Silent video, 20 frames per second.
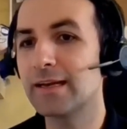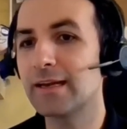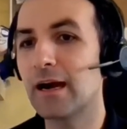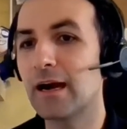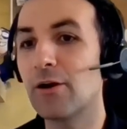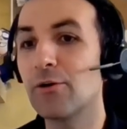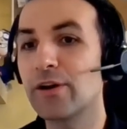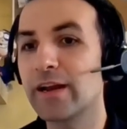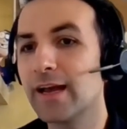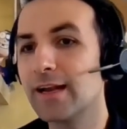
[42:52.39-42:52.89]

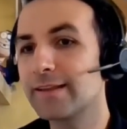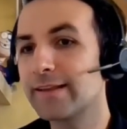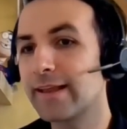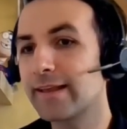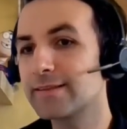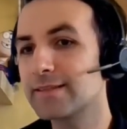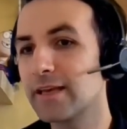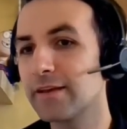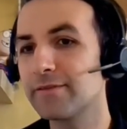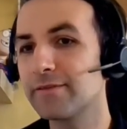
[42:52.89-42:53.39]
And our
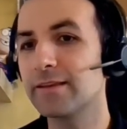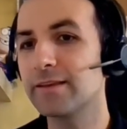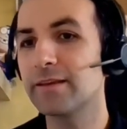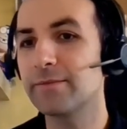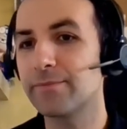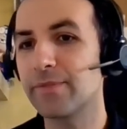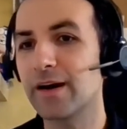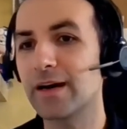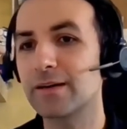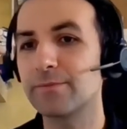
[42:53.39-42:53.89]
health and
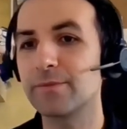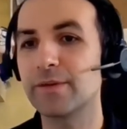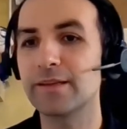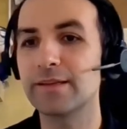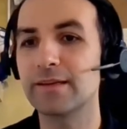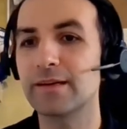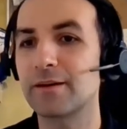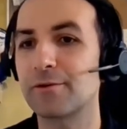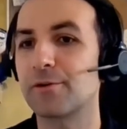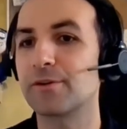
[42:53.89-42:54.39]
safety
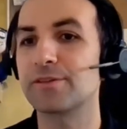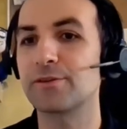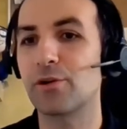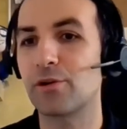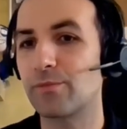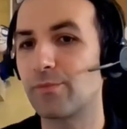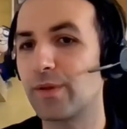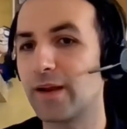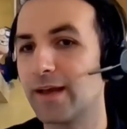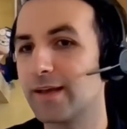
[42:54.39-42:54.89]
department
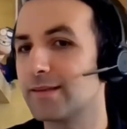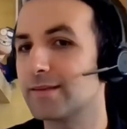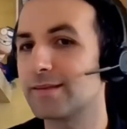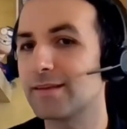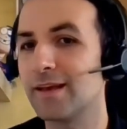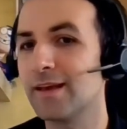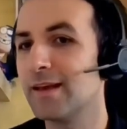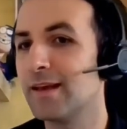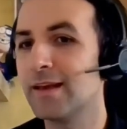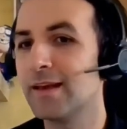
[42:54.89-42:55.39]
across our
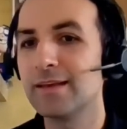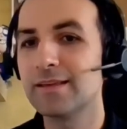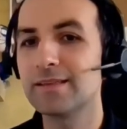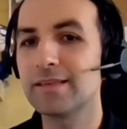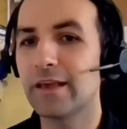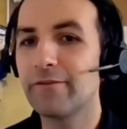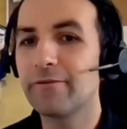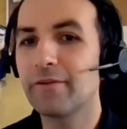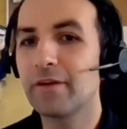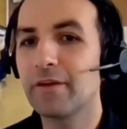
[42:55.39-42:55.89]
plants,
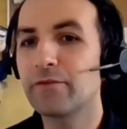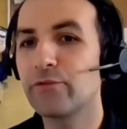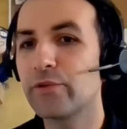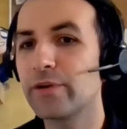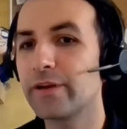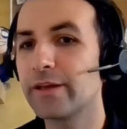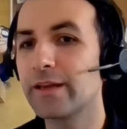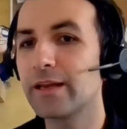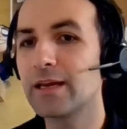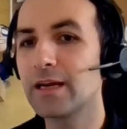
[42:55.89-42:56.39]
same thing,
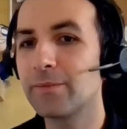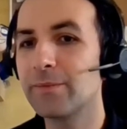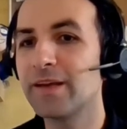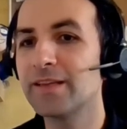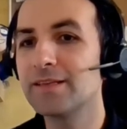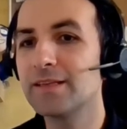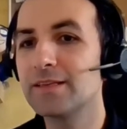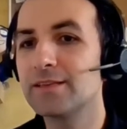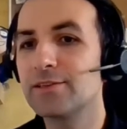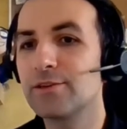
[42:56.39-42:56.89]
fully
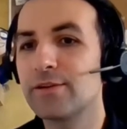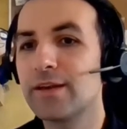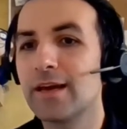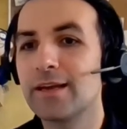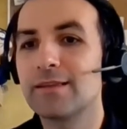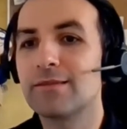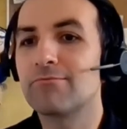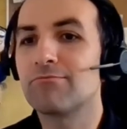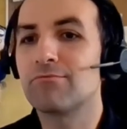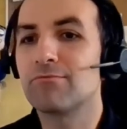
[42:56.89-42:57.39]
recommends it. So
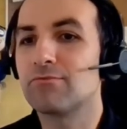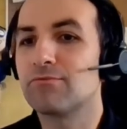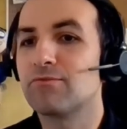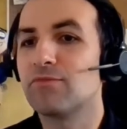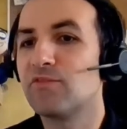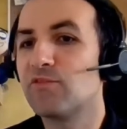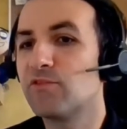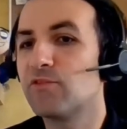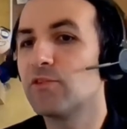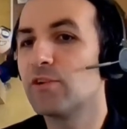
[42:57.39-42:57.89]
not
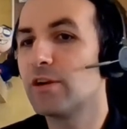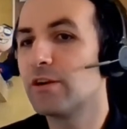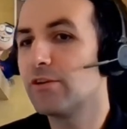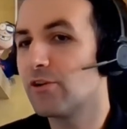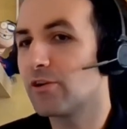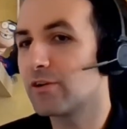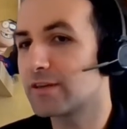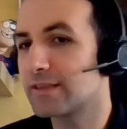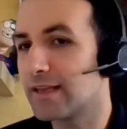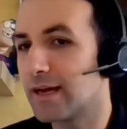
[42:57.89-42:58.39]
full
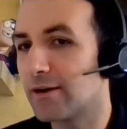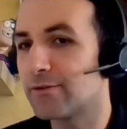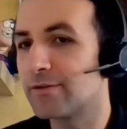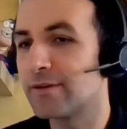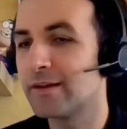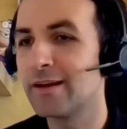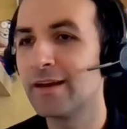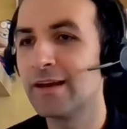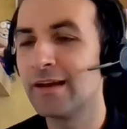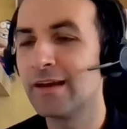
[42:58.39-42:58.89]

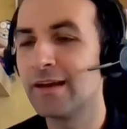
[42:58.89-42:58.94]
lockdown.